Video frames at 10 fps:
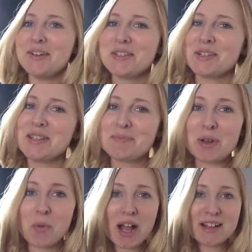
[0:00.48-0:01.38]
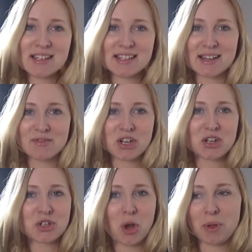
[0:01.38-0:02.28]
So it's been a while since I've done
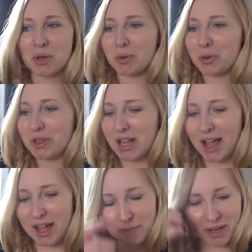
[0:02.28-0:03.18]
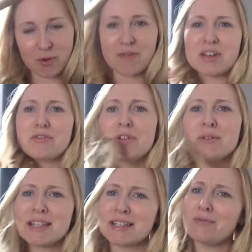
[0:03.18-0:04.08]
a shopping haul. I know I've had a few
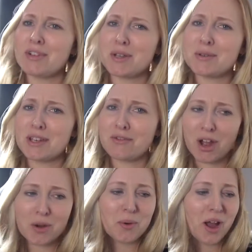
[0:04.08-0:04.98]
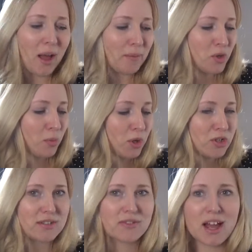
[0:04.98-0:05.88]
sit-down videos in a row. Do
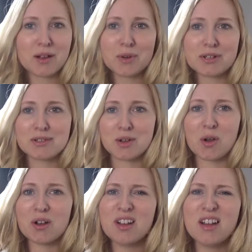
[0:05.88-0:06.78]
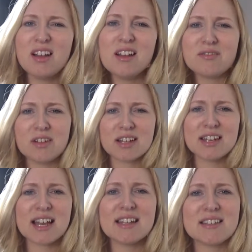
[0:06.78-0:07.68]
apologise for that. I will start
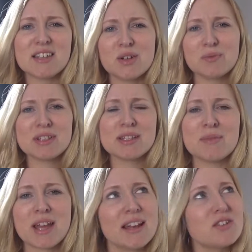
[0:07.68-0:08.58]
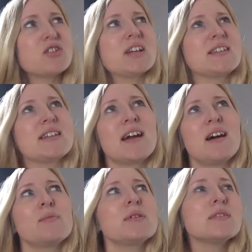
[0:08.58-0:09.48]
vlogging again soon when something interesting
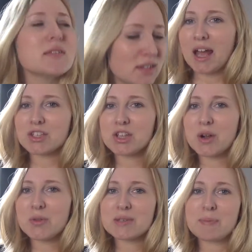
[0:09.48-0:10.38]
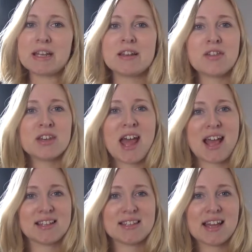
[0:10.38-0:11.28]
happens. So there's been another
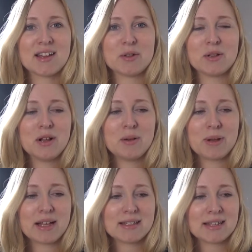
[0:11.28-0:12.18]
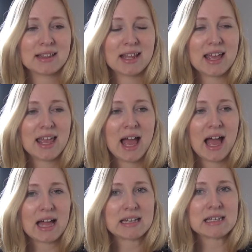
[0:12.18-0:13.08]
Next sale, basically,
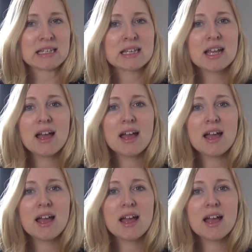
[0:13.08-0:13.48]
and